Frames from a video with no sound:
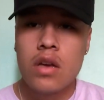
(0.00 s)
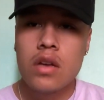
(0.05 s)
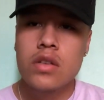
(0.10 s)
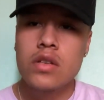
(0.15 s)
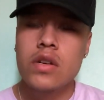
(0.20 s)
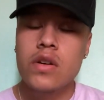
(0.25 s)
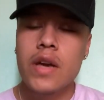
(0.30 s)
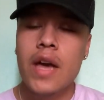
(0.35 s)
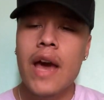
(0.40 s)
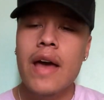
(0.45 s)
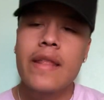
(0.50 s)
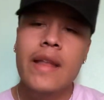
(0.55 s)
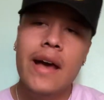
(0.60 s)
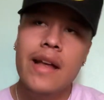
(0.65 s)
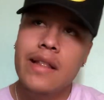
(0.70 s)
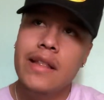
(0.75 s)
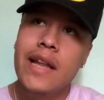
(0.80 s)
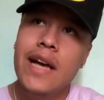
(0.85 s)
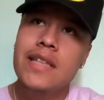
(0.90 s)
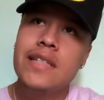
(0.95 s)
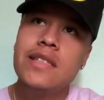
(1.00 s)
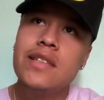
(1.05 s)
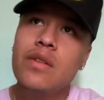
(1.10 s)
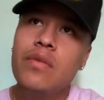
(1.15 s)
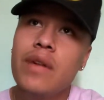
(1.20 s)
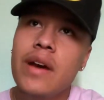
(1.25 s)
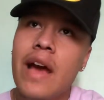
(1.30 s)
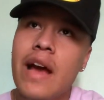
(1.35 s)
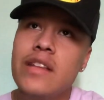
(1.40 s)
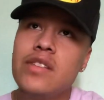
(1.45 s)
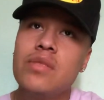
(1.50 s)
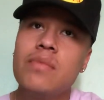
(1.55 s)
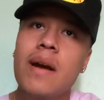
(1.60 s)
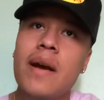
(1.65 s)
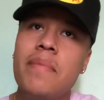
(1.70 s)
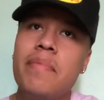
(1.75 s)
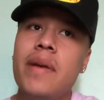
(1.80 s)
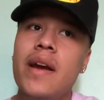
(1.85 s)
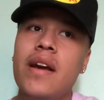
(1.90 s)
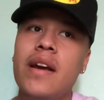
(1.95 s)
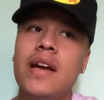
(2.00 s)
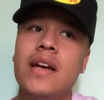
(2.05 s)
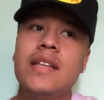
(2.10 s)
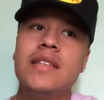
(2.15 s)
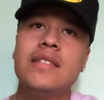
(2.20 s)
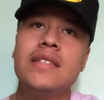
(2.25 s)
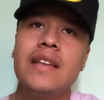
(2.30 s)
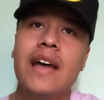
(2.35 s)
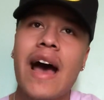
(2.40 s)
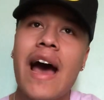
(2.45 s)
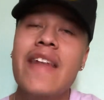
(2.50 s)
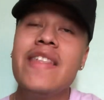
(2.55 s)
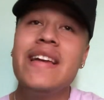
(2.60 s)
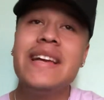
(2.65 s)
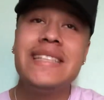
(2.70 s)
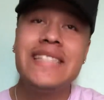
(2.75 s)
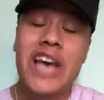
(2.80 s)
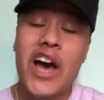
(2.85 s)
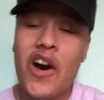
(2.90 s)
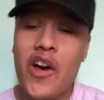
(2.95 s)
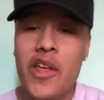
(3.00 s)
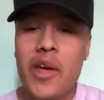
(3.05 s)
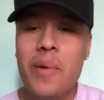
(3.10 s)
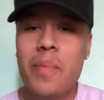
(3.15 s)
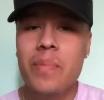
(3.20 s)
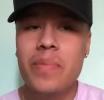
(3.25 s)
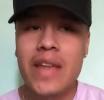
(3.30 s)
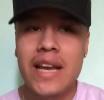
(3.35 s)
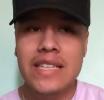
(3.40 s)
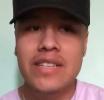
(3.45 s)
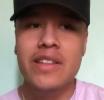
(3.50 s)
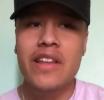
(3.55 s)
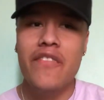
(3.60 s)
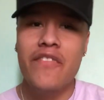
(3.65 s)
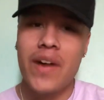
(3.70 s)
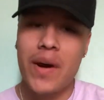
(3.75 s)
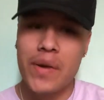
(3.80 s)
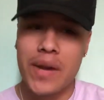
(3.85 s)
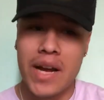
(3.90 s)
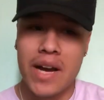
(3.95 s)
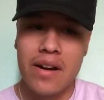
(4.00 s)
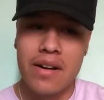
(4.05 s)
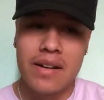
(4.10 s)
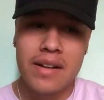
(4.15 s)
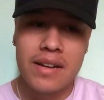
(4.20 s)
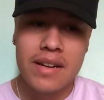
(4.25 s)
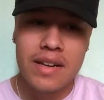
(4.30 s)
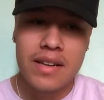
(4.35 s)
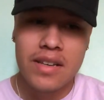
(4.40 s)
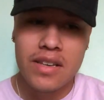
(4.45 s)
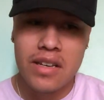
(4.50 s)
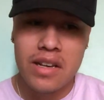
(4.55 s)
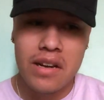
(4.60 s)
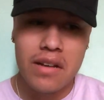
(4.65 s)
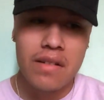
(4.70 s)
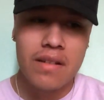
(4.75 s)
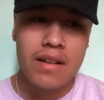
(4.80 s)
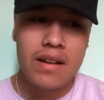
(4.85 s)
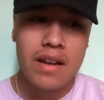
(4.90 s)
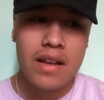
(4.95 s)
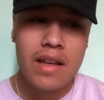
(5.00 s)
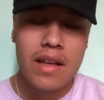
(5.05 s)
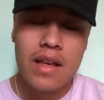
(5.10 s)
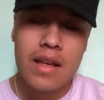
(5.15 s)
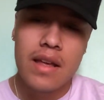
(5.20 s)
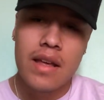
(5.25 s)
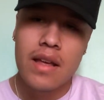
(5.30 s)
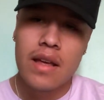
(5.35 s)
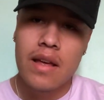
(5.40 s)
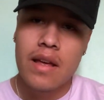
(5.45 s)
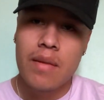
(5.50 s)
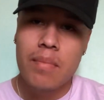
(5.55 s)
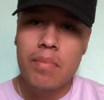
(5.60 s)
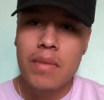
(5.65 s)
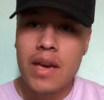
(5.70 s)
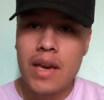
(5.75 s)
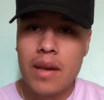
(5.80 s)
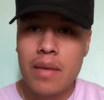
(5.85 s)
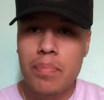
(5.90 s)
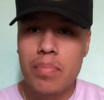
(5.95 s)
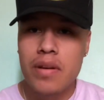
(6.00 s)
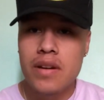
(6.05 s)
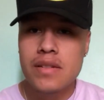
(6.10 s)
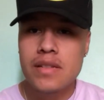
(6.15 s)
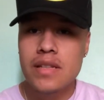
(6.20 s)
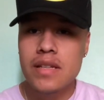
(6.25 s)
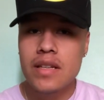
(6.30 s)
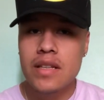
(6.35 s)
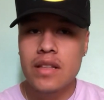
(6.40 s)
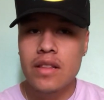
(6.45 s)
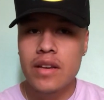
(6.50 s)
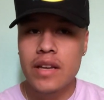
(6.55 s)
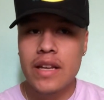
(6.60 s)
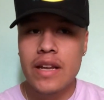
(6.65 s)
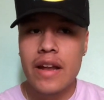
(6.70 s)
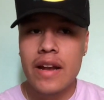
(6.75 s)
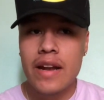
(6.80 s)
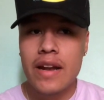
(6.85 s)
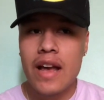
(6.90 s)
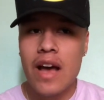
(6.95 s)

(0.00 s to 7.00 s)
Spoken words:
So yeah, that's the way I told my parents. I didn't tell them. That's how they found out. You know, me personally looking at it